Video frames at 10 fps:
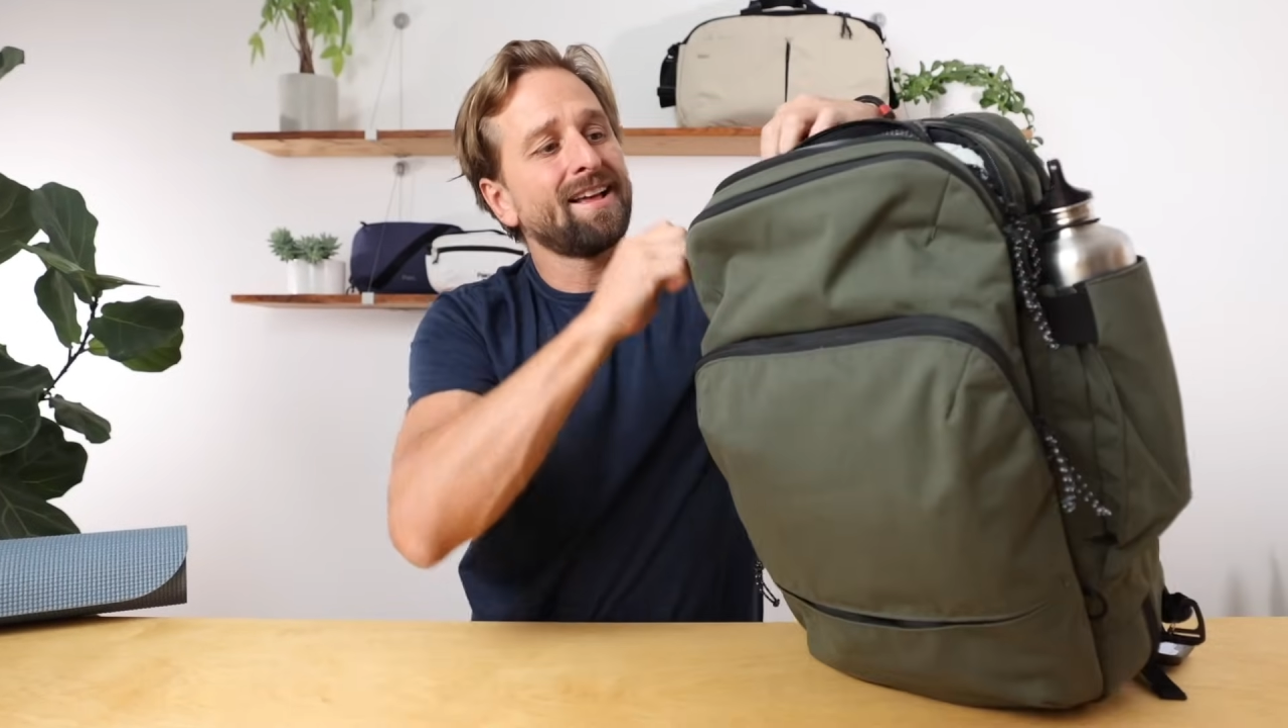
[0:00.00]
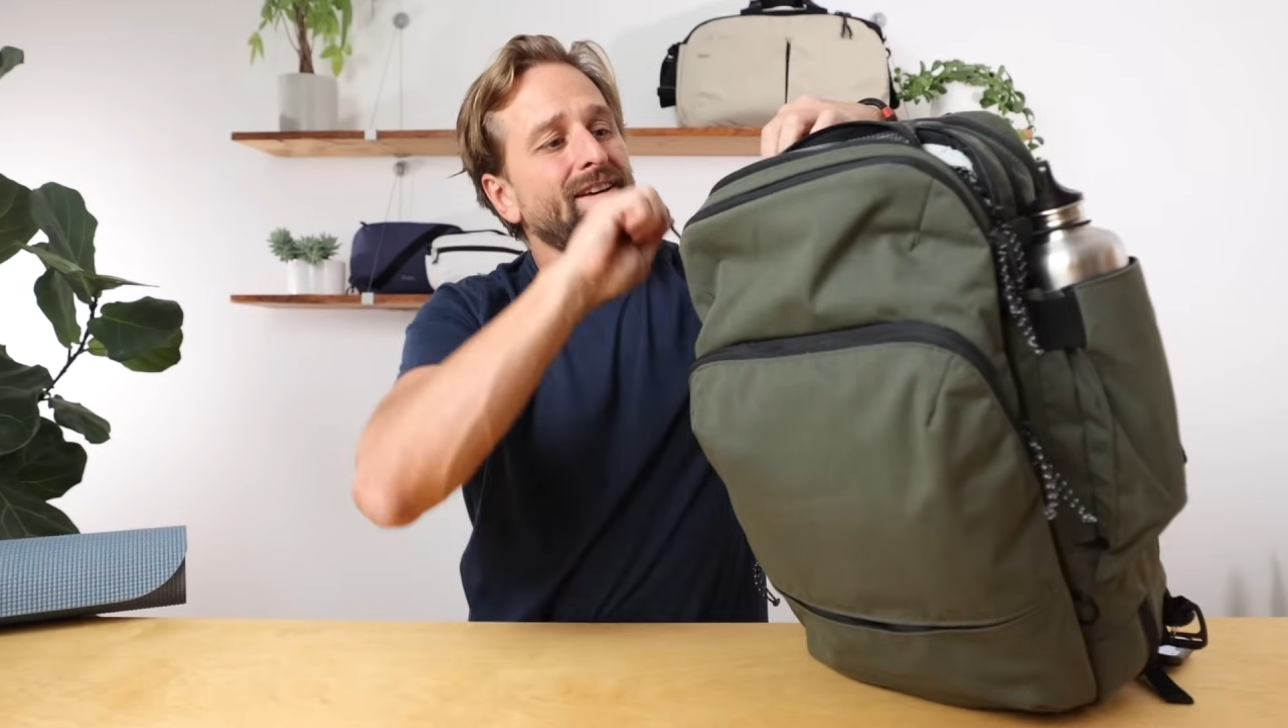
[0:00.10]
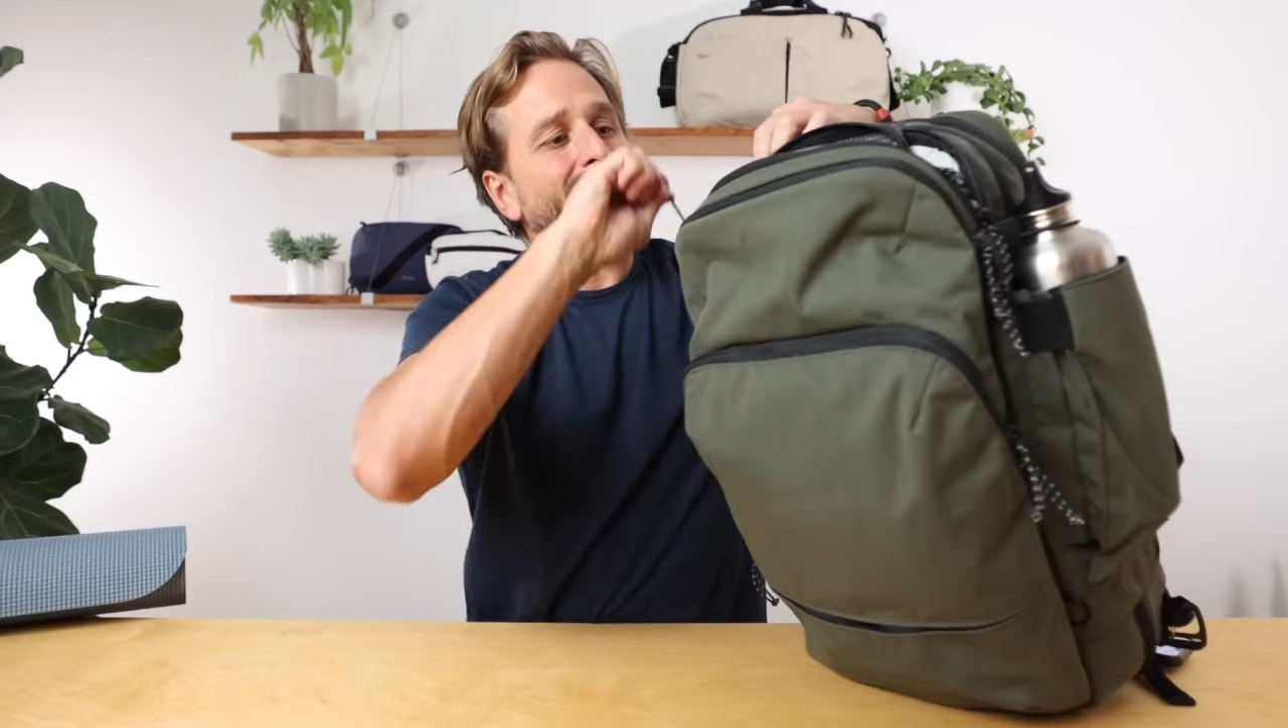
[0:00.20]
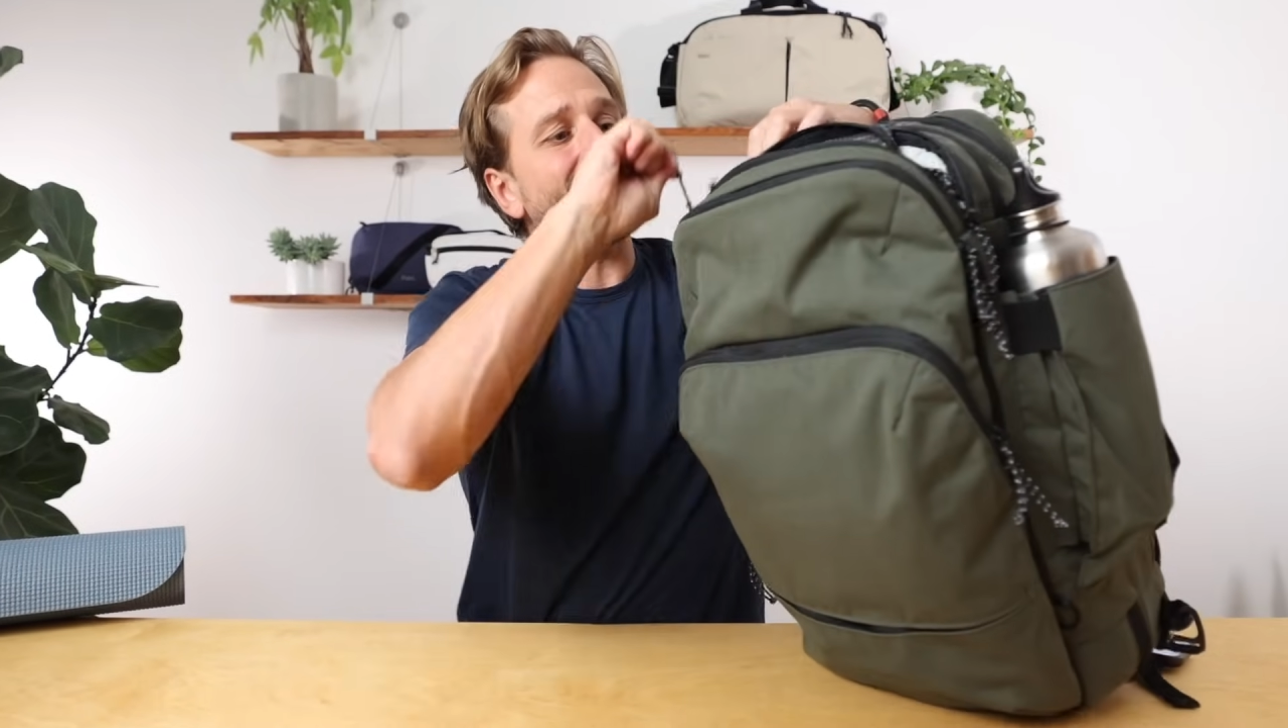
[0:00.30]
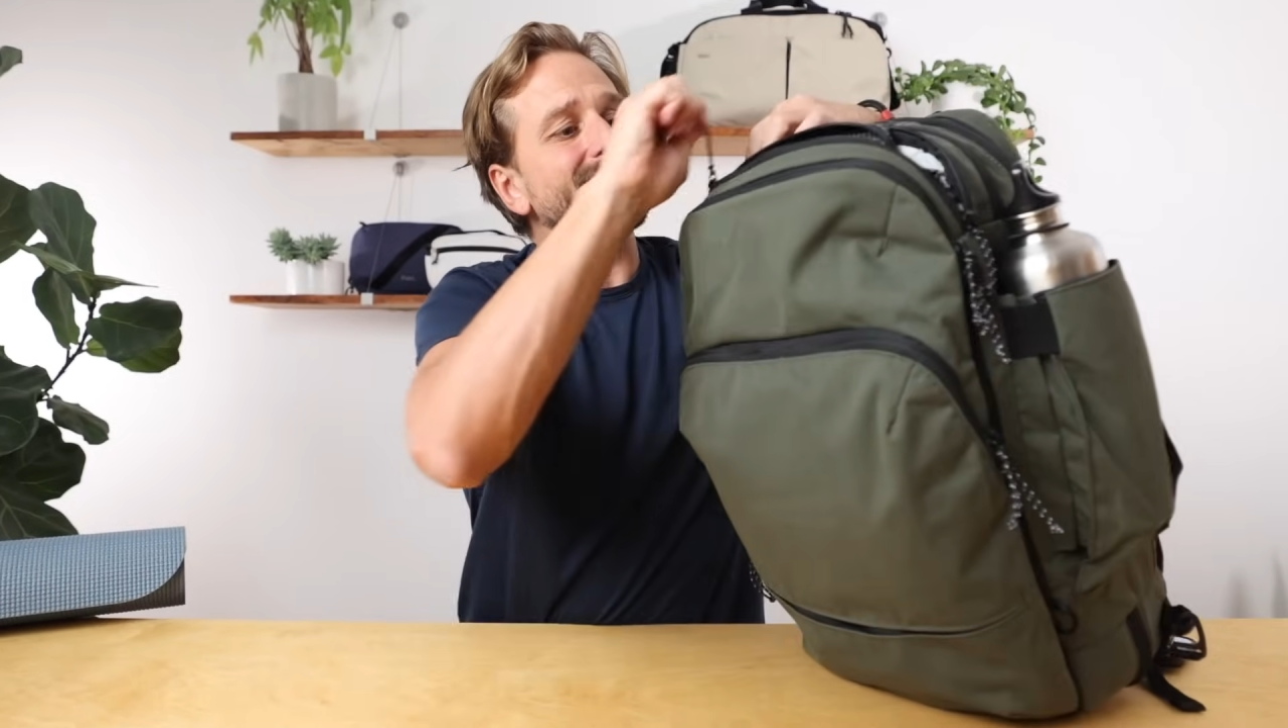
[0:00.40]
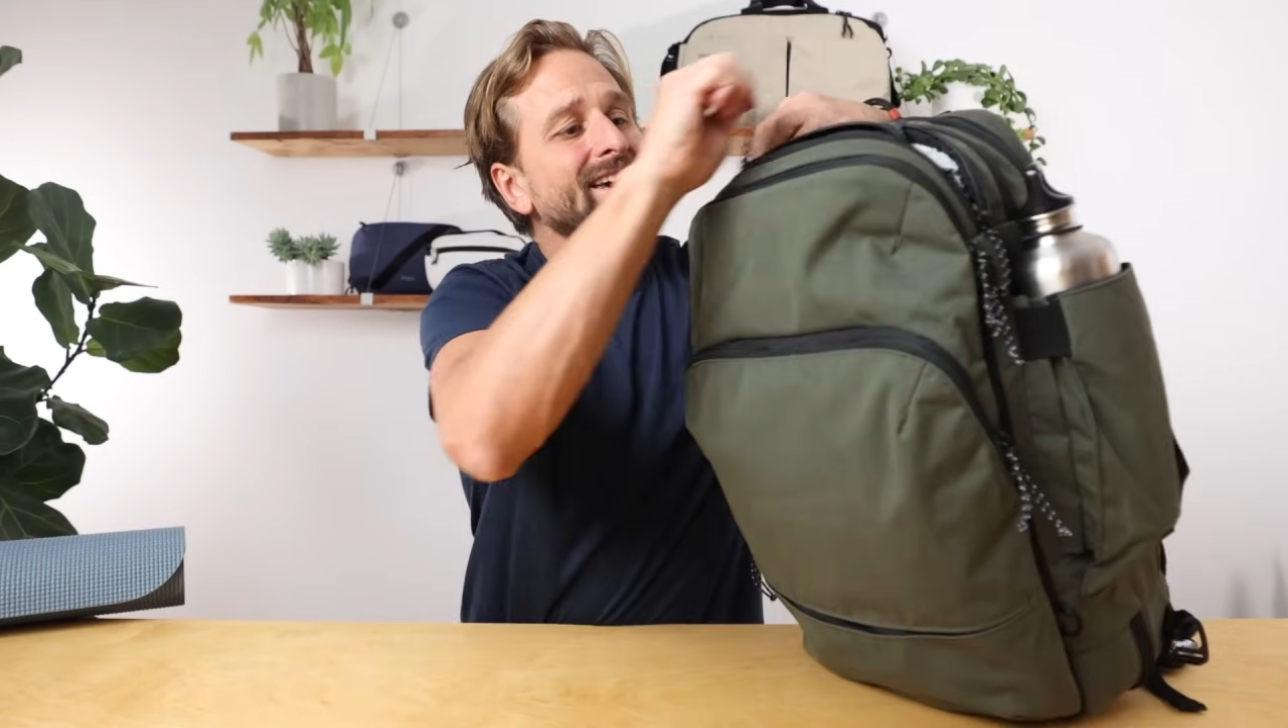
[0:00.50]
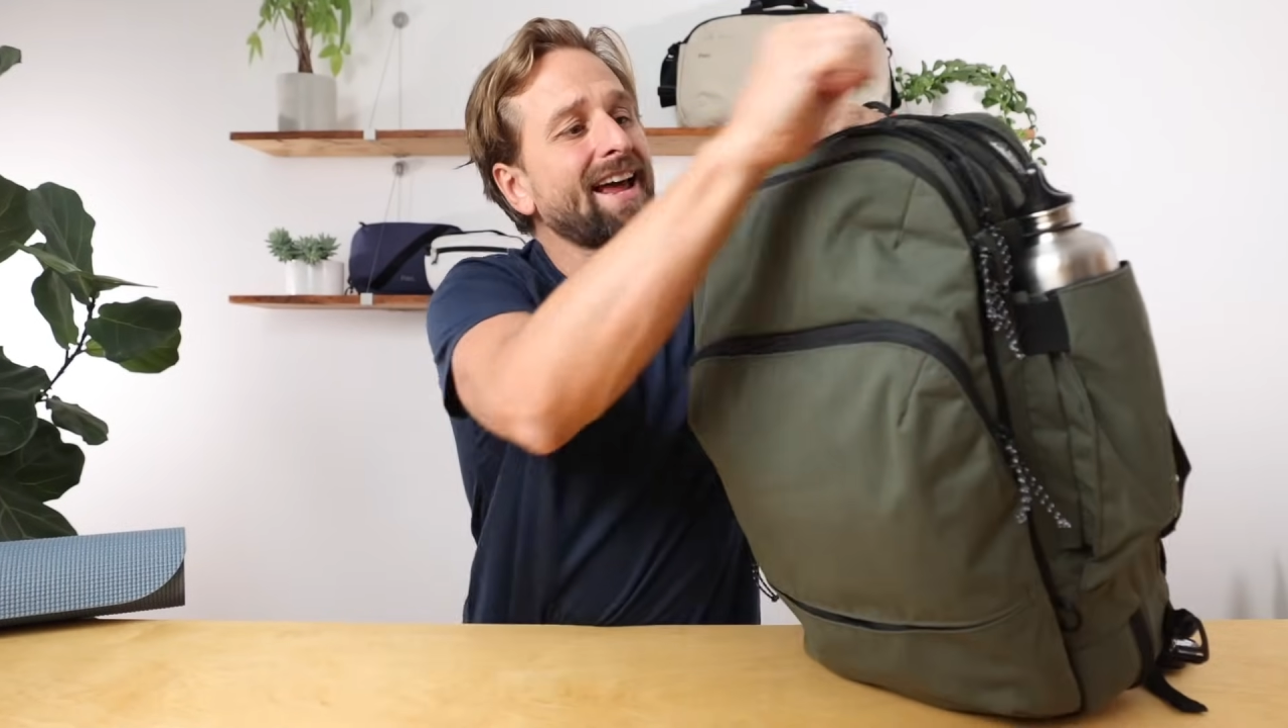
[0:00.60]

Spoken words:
that I can get